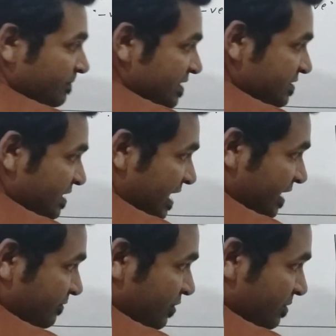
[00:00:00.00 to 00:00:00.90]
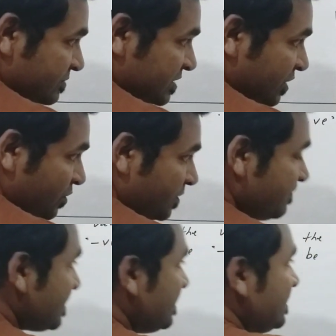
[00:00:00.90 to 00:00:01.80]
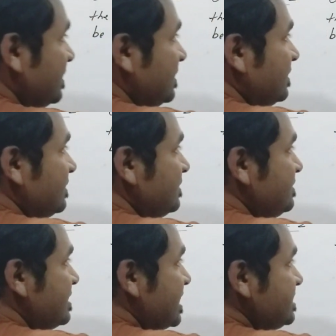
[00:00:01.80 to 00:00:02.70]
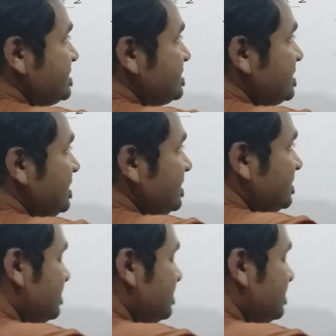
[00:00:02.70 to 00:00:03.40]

starting from 0, 90,